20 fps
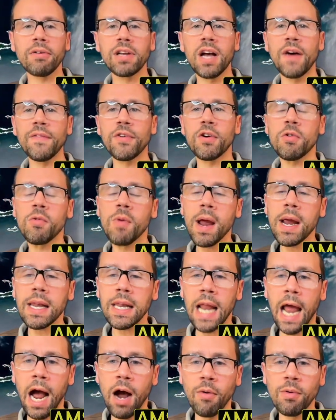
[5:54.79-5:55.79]
cover right
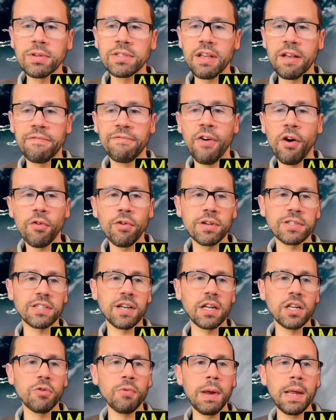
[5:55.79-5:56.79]
now, as I focus
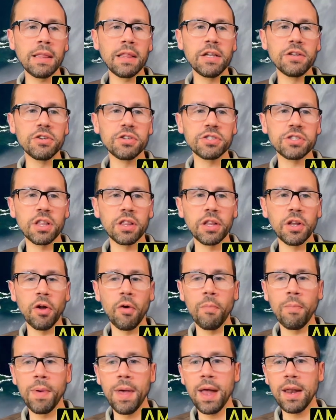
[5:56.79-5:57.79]
on New England just a little
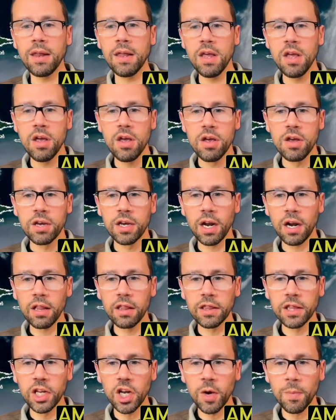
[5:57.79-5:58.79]
bit, get a
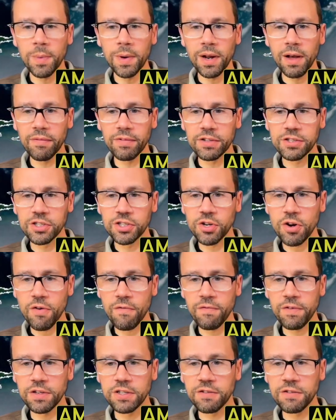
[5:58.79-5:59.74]
little bit of a surface